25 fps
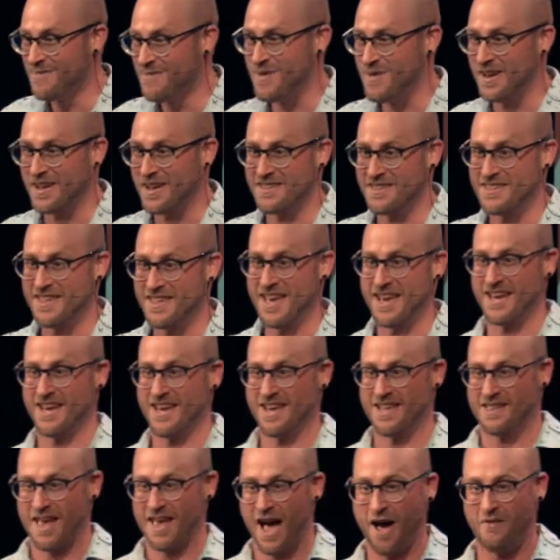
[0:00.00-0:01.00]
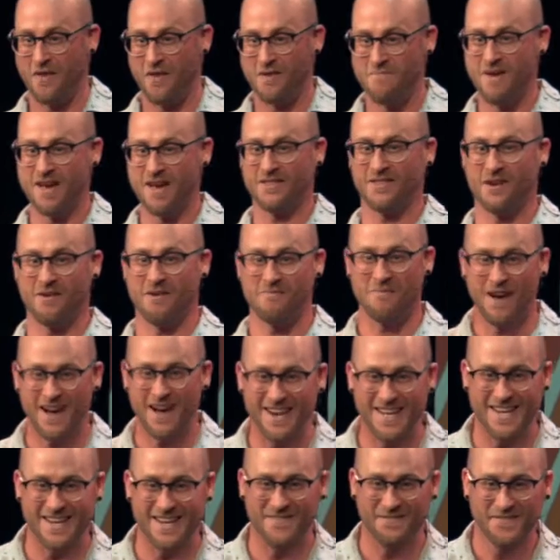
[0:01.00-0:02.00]
because like it's how they make their
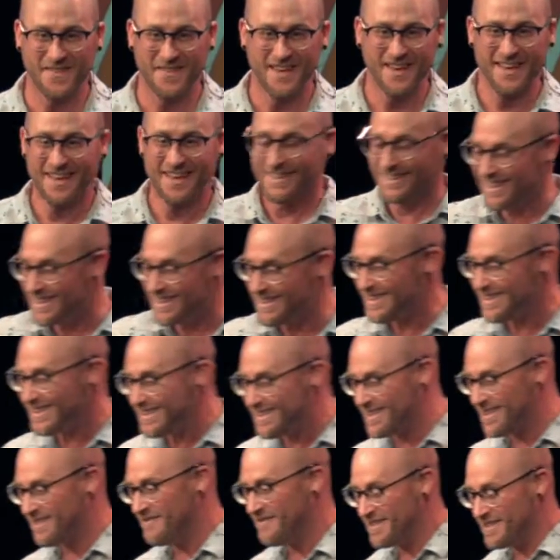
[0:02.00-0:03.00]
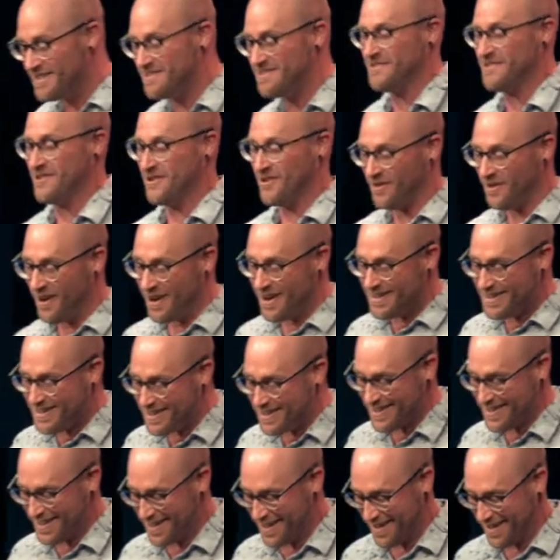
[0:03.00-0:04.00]
money. Listen to some of these
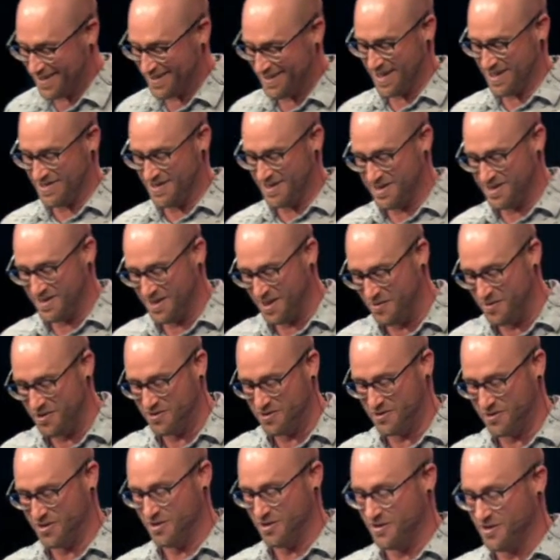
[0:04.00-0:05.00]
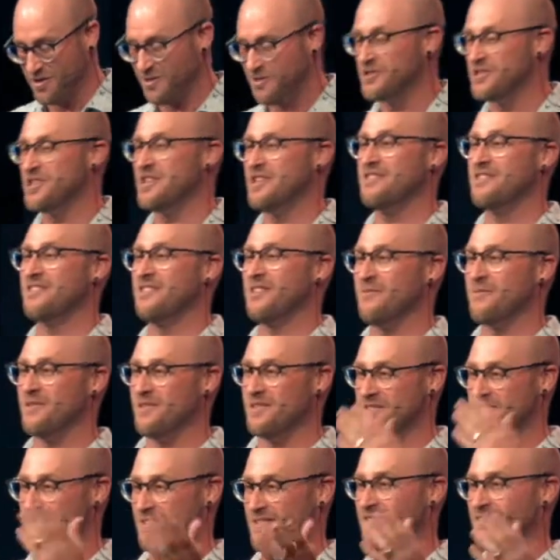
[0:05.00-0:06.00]
crazy things that these celebrities are doing. So Gene
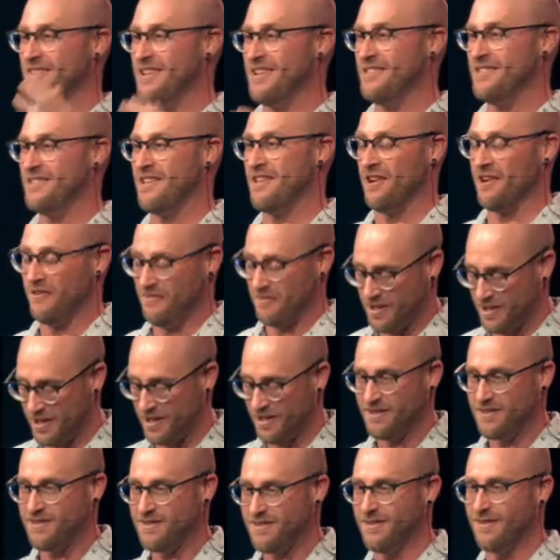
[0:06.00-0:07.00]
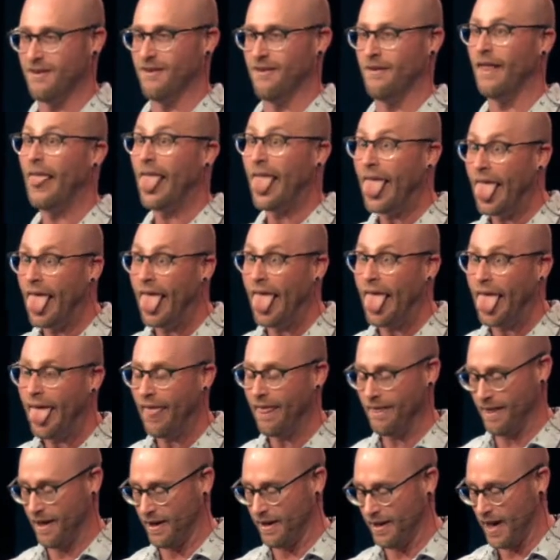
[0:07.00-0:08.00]
Simmons, lead singer of Kiss, you know,
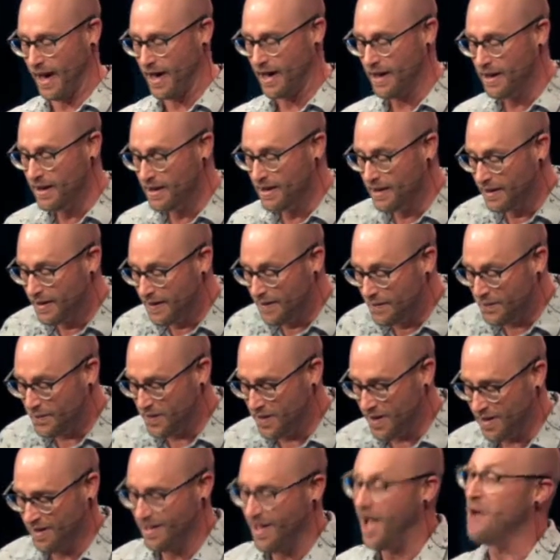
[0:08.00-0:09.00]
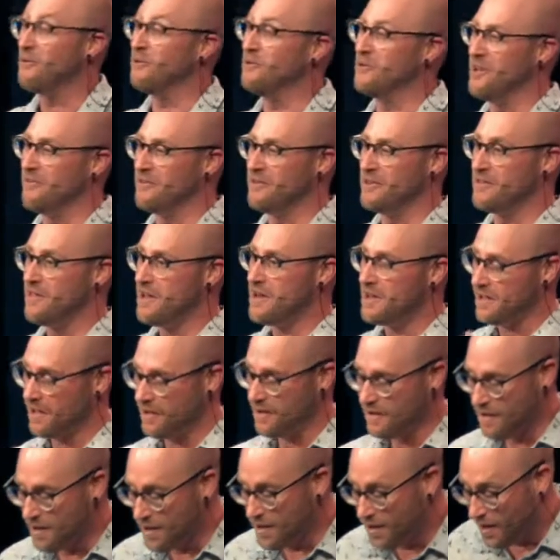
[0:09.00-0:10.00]
that guy. I will never do that
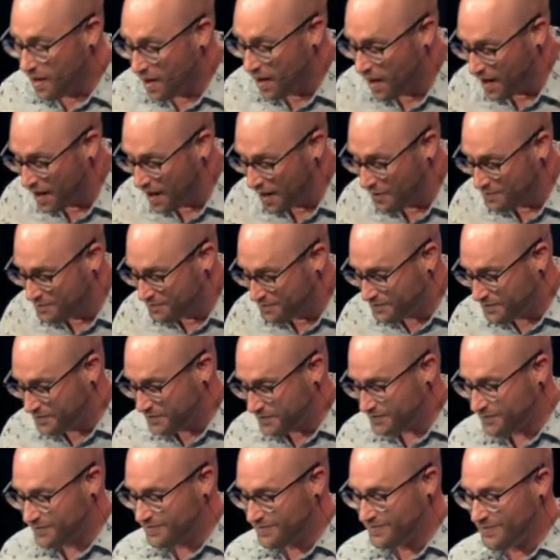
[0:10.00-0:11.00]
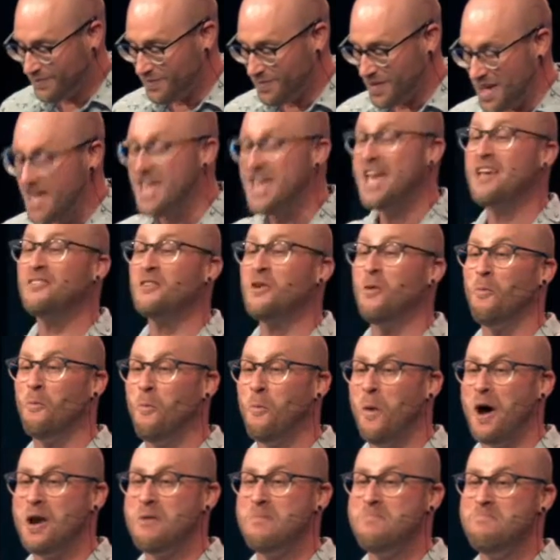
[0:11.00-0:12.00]
again. Uh, he has a
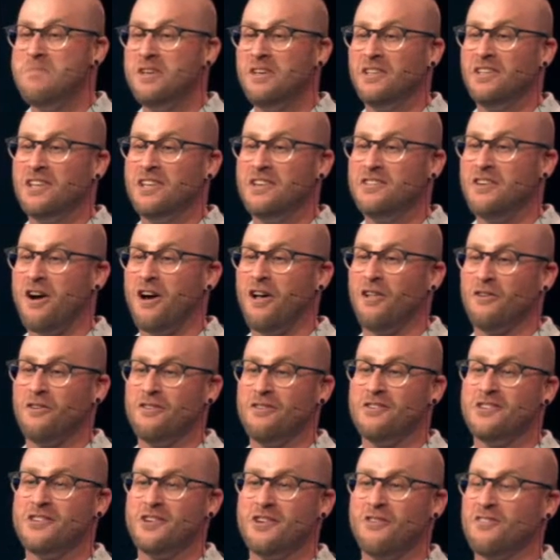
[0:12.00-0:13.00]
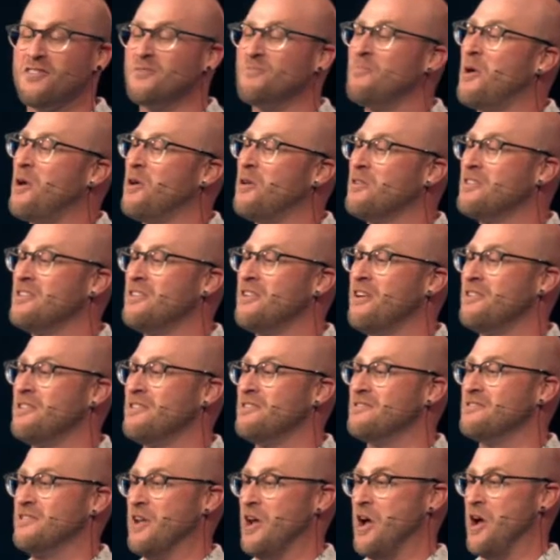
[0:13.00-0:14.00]
$1 million insurance policy on
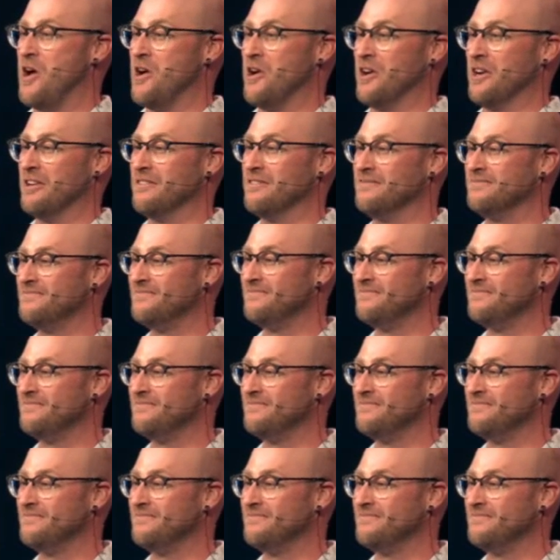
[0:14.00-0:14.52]
his tongue.